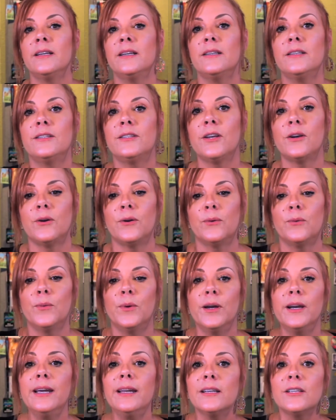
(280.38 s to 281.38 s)
So
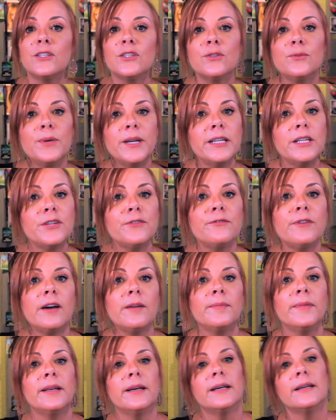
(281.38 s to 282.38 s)
we're going to switch
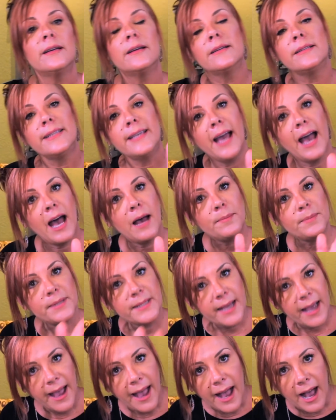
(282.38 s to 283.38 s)
from the tap,
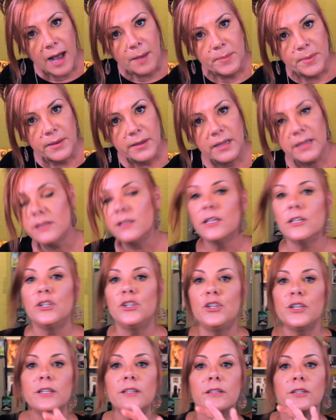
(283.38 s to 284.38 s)
tap to
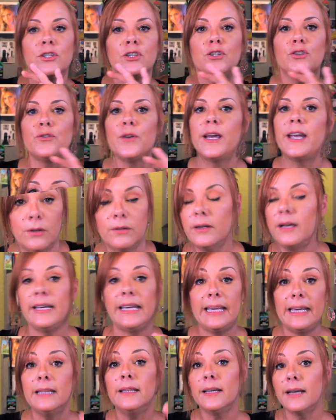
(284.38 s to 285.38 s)
just a straight
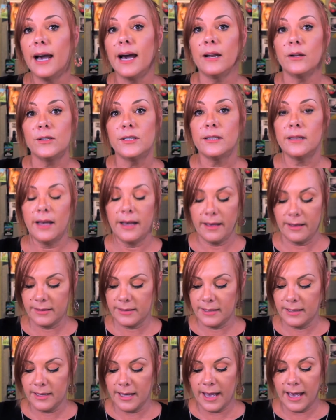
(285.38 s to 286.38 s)
E legato to the
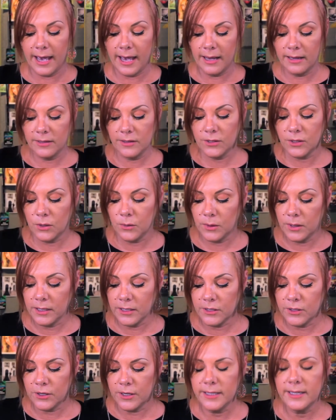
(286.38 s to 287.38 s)
to the A. So we're going
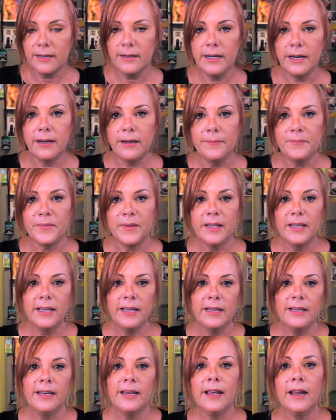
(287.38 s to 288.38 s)
to start down here,
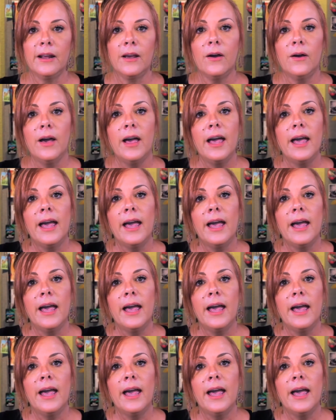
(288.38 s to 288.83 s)
and you're going to go